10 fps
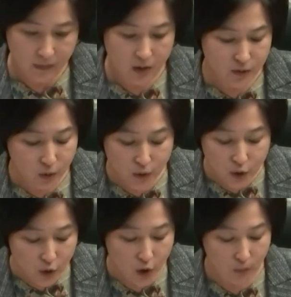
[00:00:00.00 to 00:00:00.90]
so that
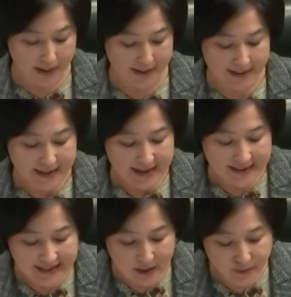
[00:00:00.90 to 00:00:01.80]
no one is
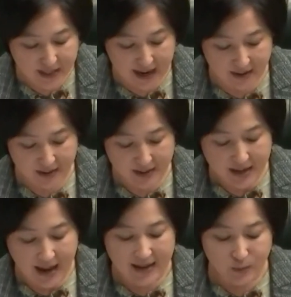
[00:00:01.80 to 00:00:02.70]
left out
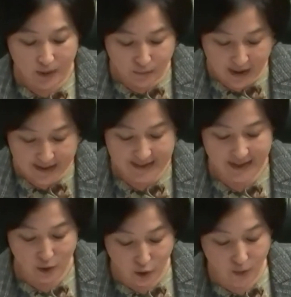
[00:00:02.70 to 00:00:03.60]
as we face the
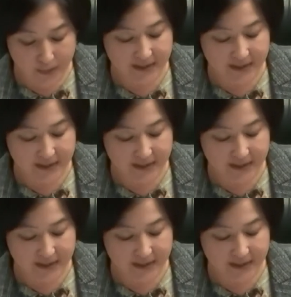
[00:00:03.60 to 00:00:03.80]
enormous